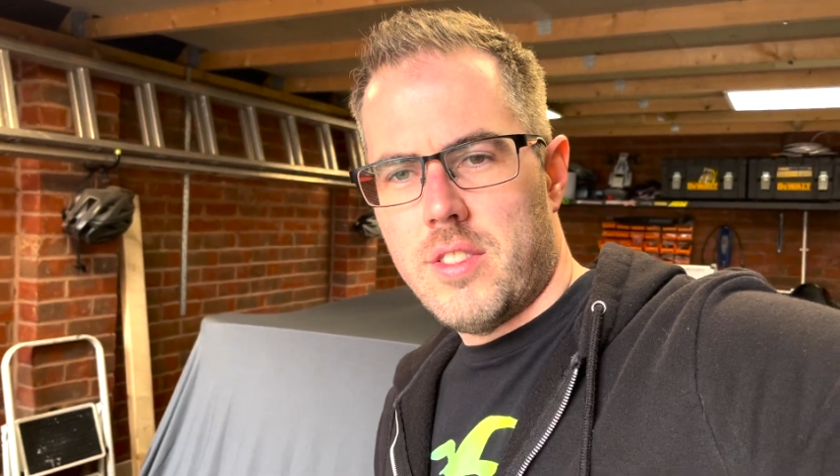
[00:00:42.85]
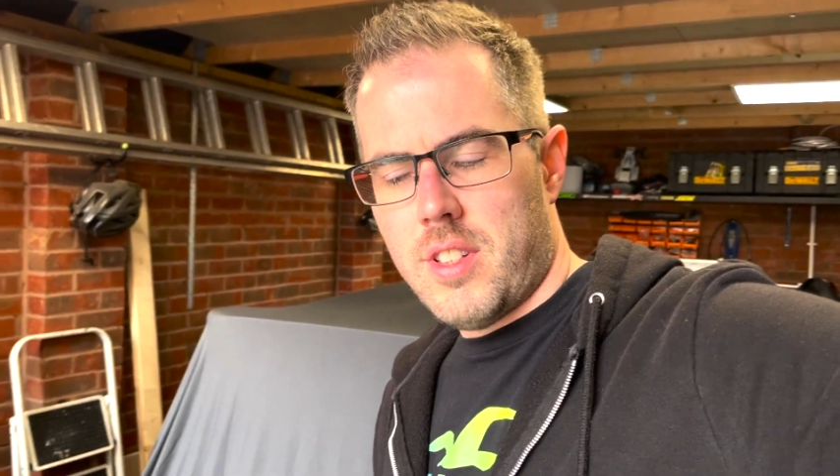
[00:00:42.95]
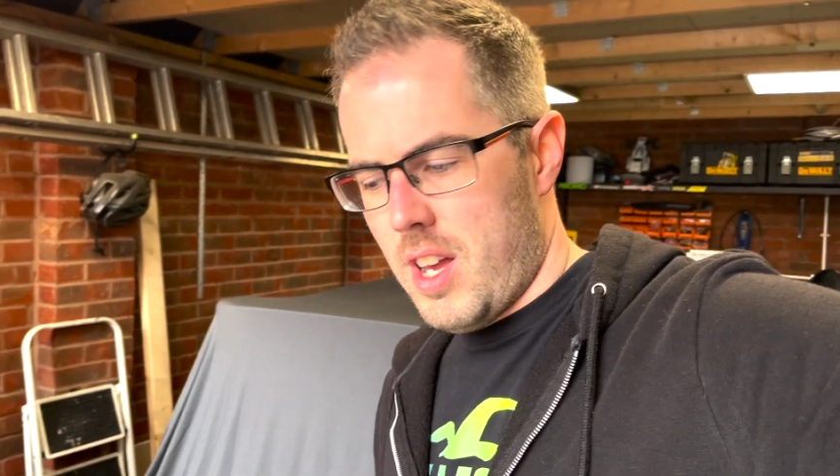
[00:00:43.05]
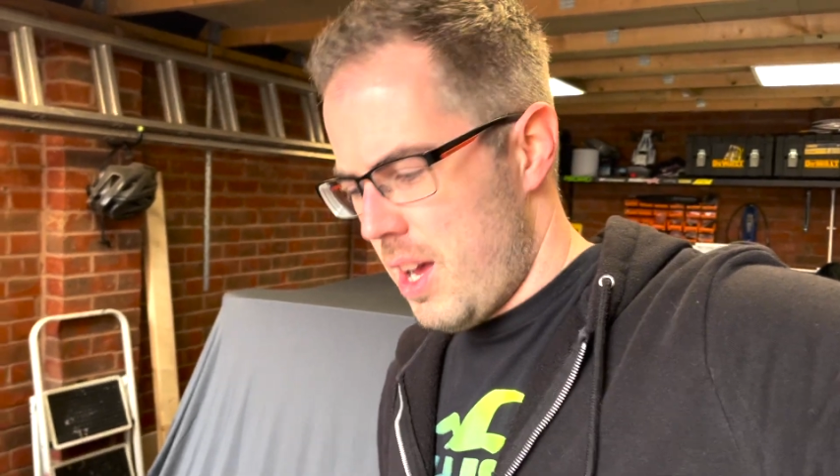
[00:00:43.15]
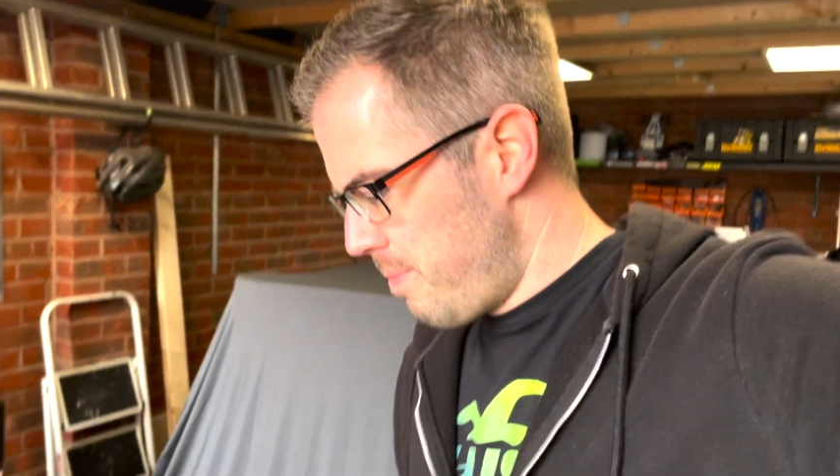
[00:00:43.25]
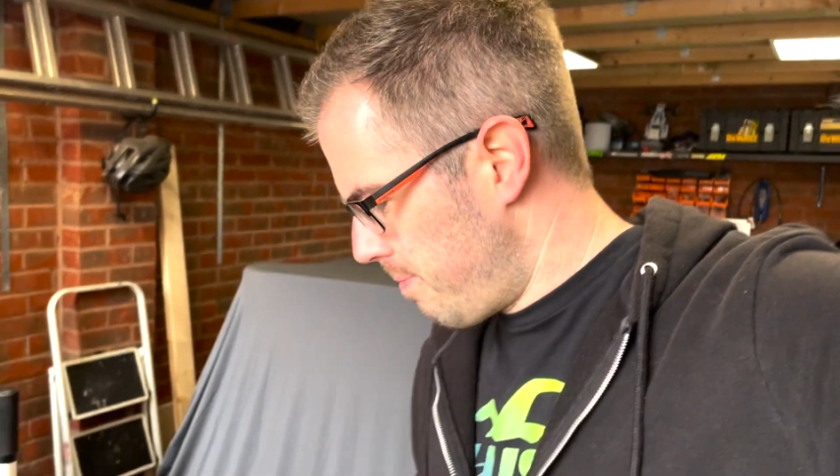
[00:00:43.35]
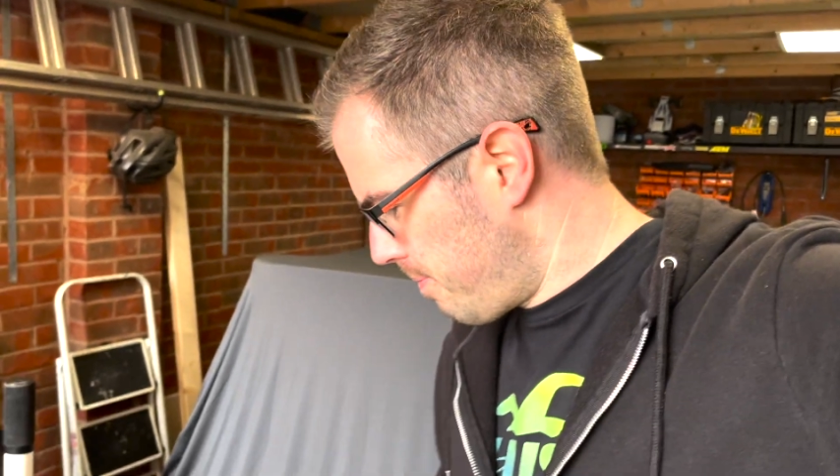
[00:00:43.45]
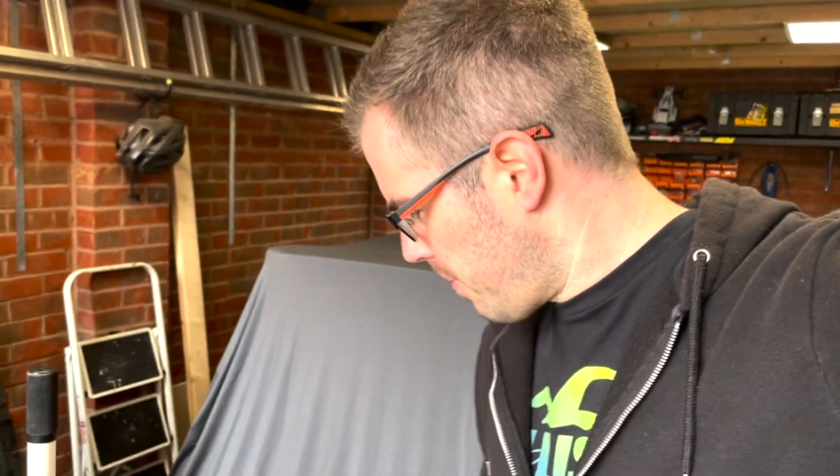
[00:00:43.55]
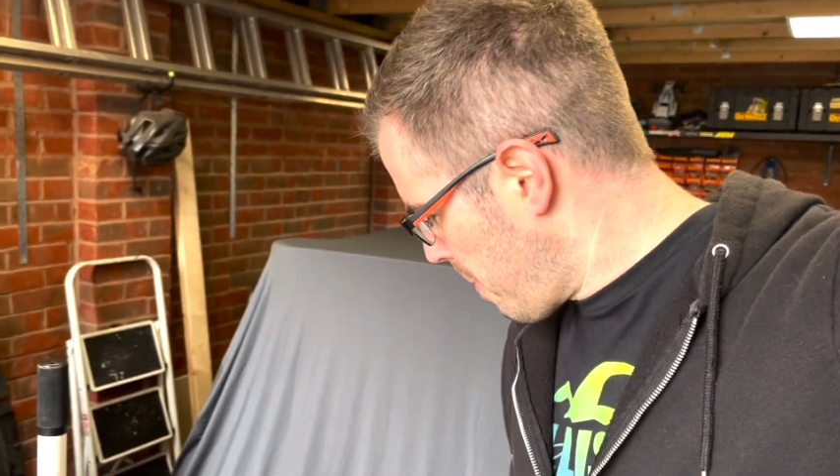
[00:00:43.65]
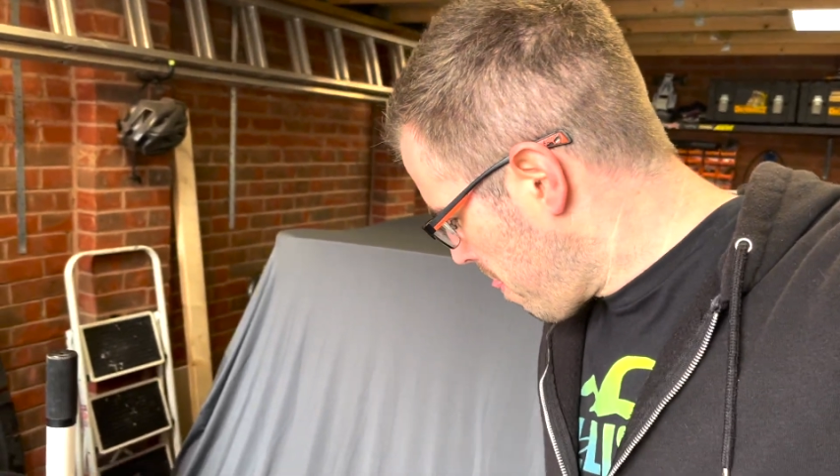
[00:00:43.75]

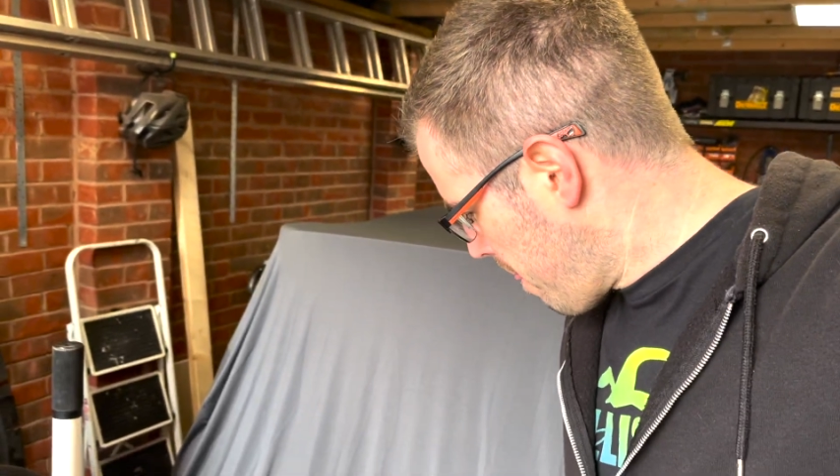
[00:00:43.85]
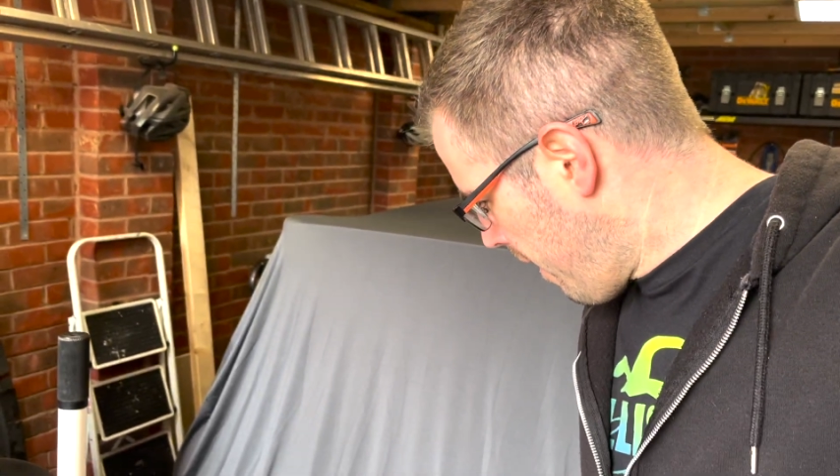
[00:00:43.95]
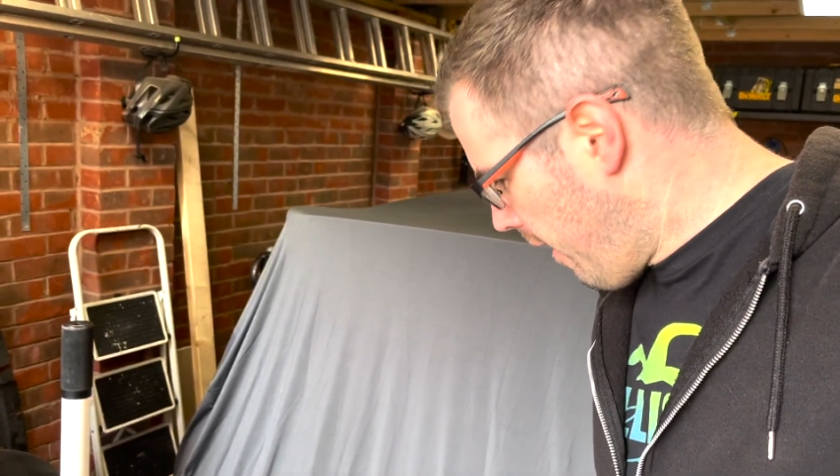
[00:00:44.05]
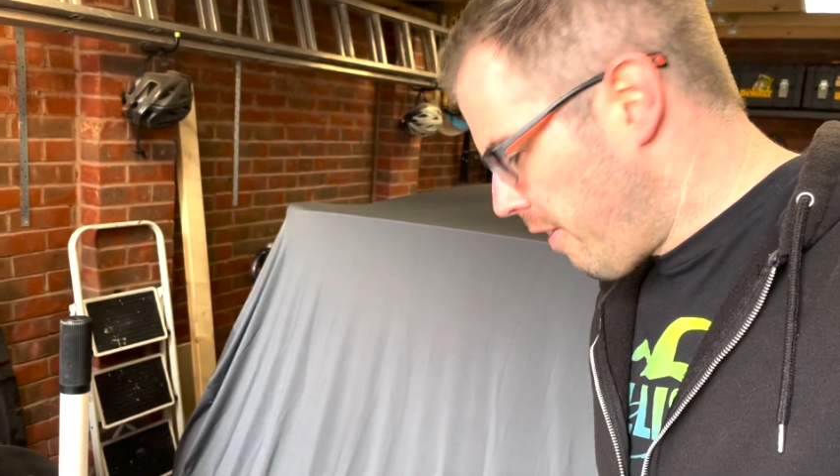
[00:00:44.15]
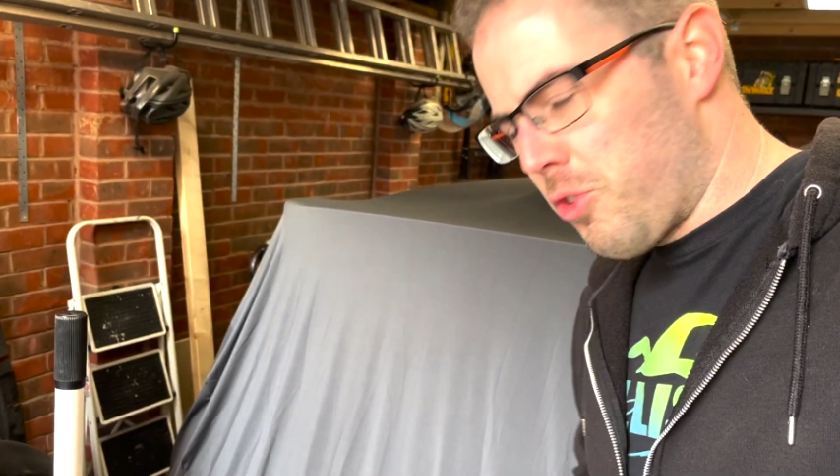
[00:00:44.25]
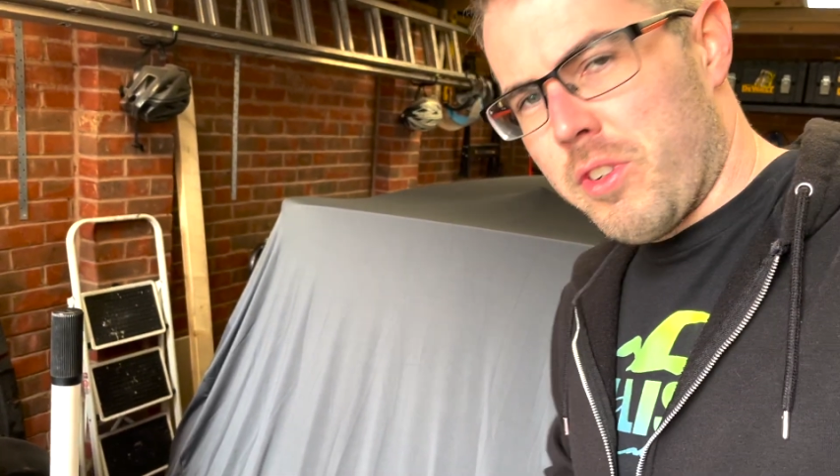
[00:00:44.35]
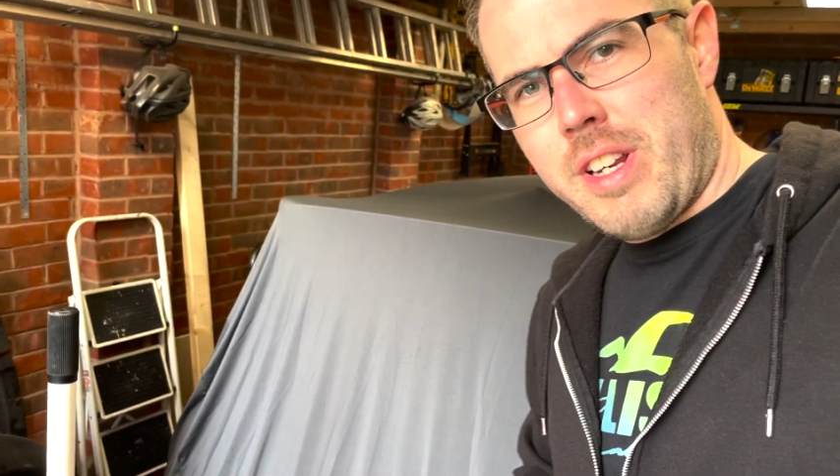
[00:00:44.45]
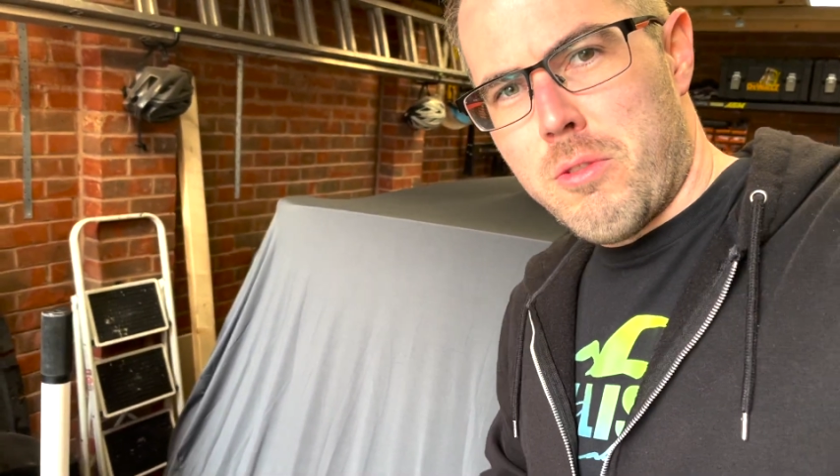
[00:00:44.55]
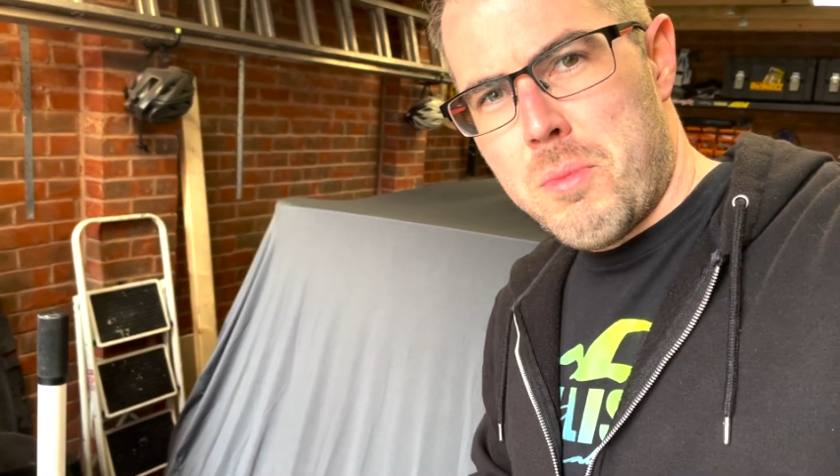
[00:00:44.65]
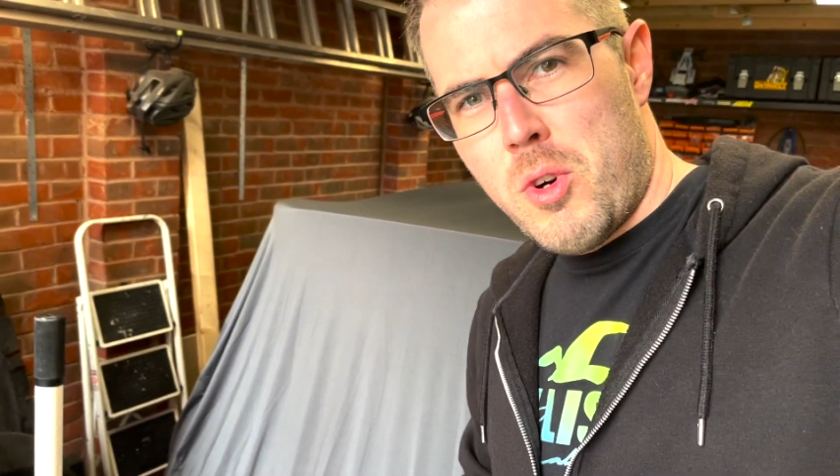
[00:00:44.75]
I've already
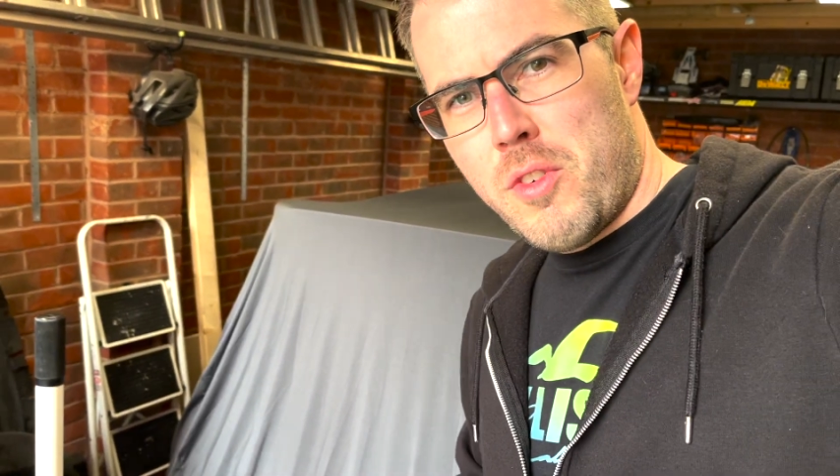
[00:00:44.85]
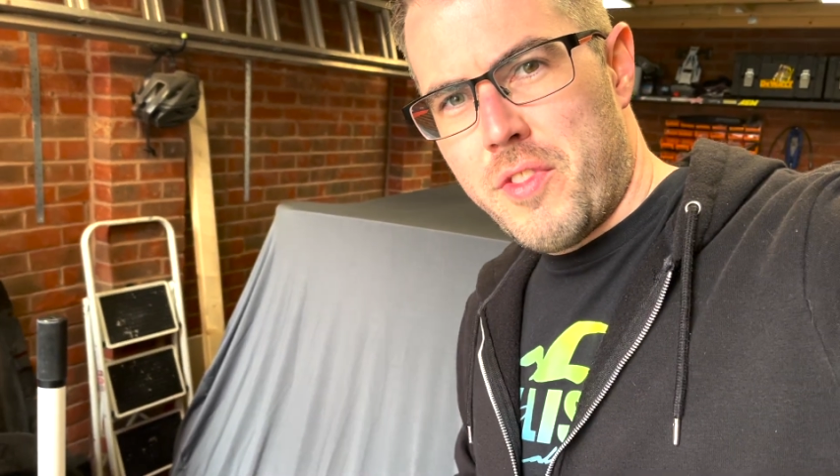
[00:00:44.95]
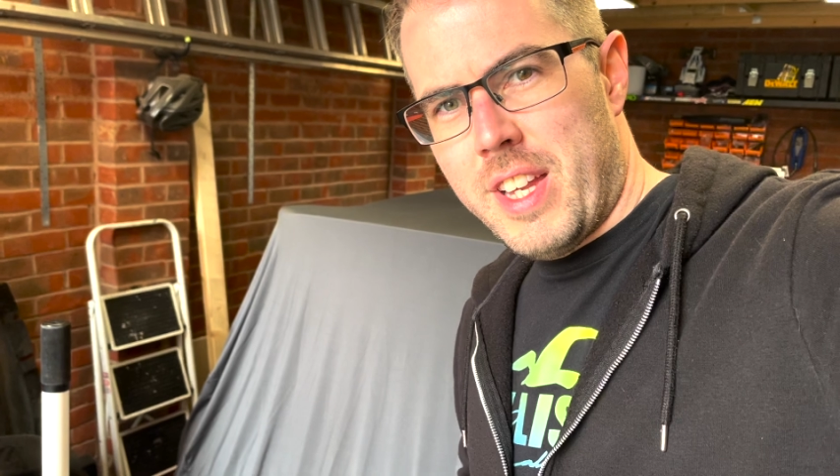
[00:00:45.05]
removed